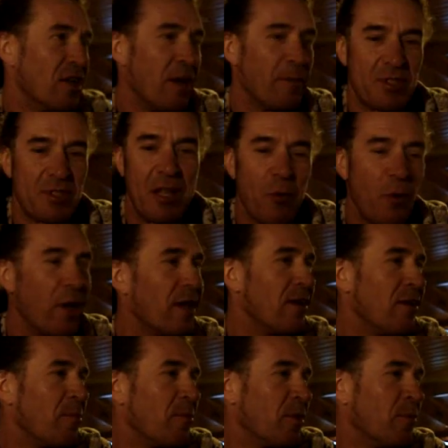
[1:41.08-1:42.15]
I'm still
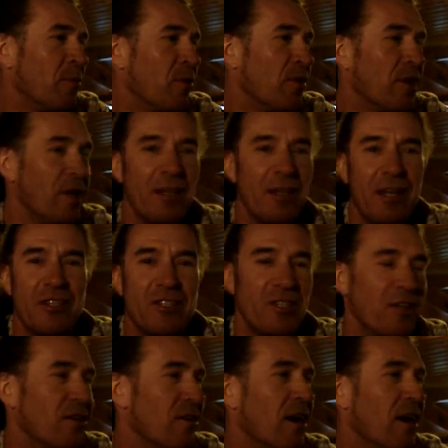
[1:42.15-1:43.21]
waking up in the morning,
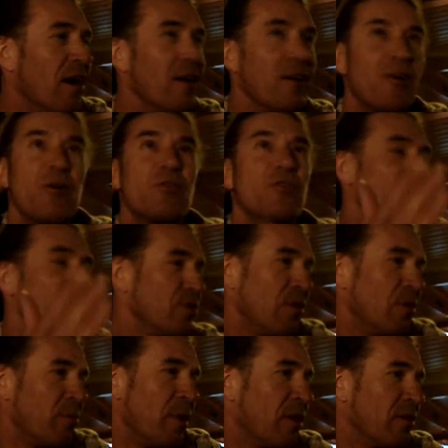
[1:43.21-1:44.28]
catching a guy, go shoot
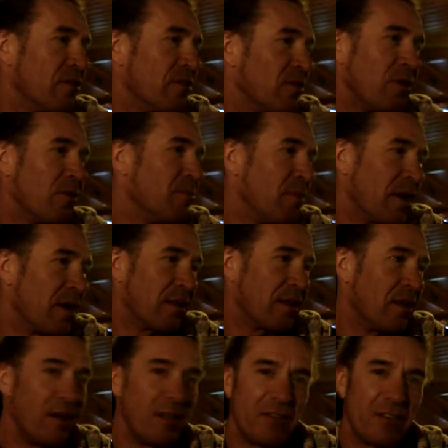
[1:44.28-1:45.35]
in a mountain, come back at
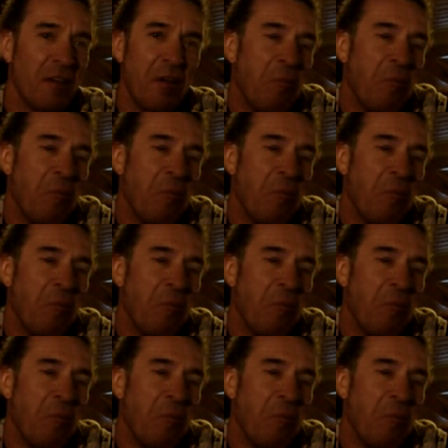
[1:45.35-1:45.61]
night.